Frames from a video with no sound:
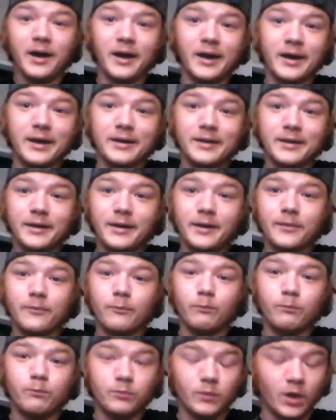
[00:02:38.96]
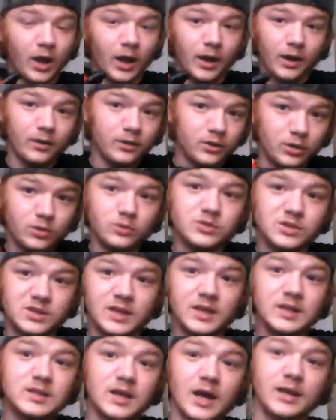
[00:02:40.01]
and I used
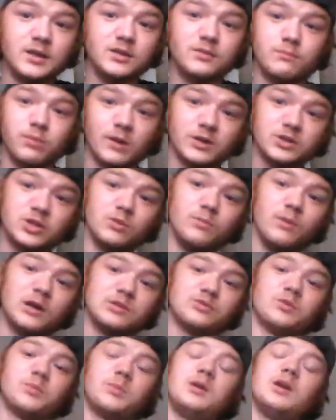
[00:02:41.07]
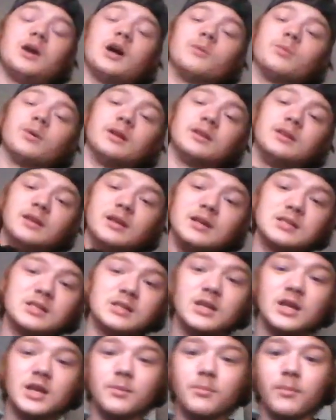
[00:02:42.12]
this. I brought two mods with me. I brought
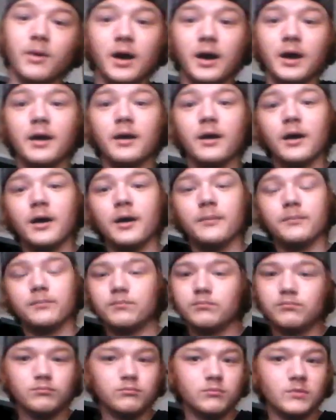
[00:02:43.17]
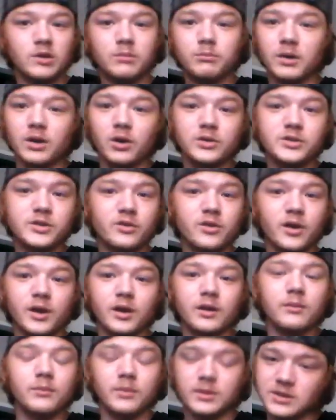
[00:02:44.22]
this and my noisy
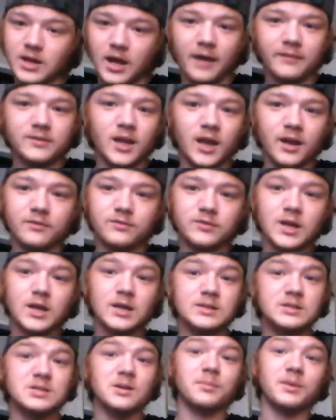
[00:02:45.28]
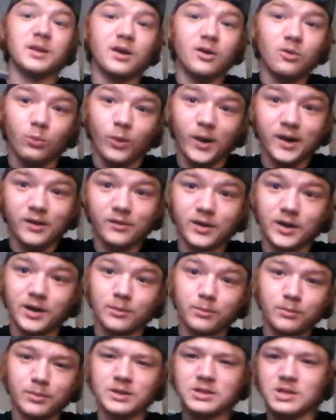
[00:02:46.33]
cricket, because I have to have something
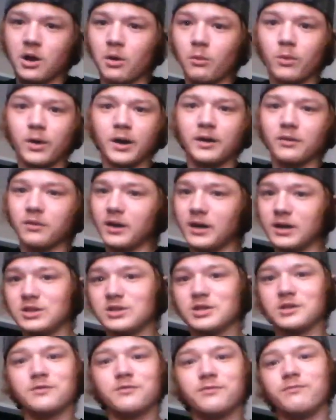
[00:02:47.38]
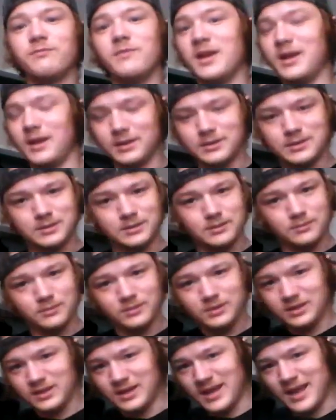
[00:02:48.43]
unregulated, because that unregulated just
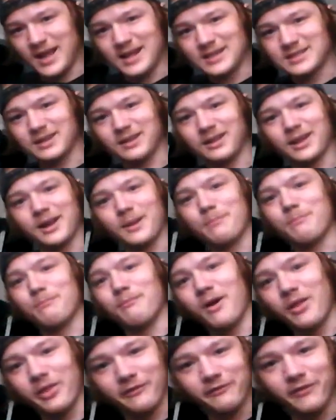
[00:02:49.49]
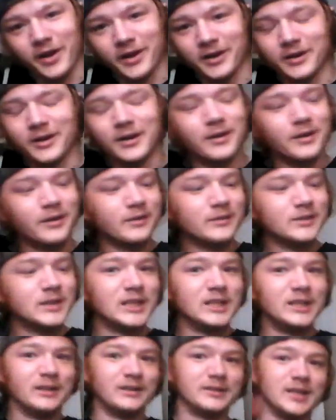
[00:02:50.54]
hits like a motherfucker.
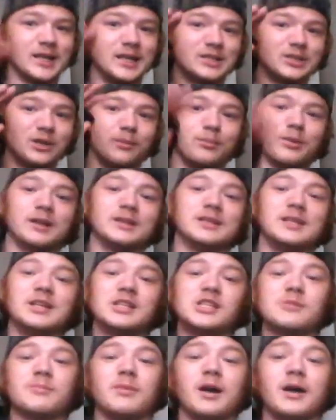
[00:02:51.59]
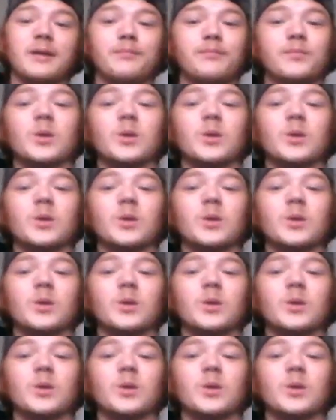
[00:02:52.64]
Okay, so I brought this, my